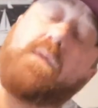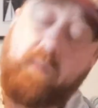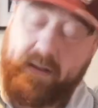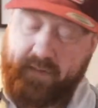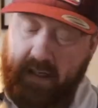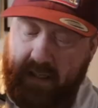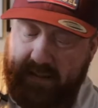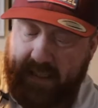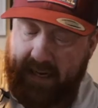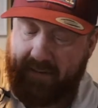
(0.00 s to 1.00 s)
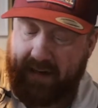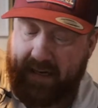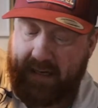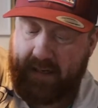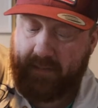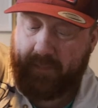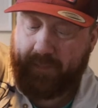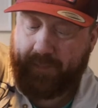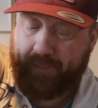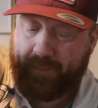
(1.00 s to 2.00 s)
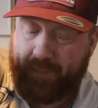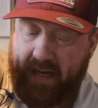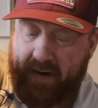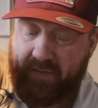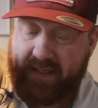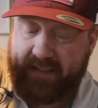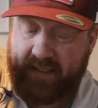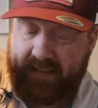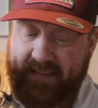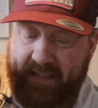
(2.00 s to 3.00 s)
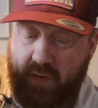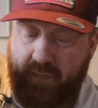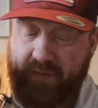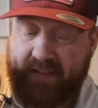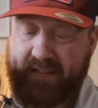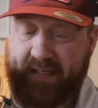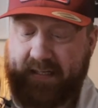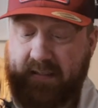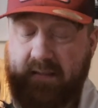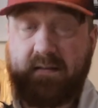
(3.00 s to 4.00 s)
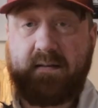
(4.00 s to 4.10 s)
We have got our Paris Silver Skin,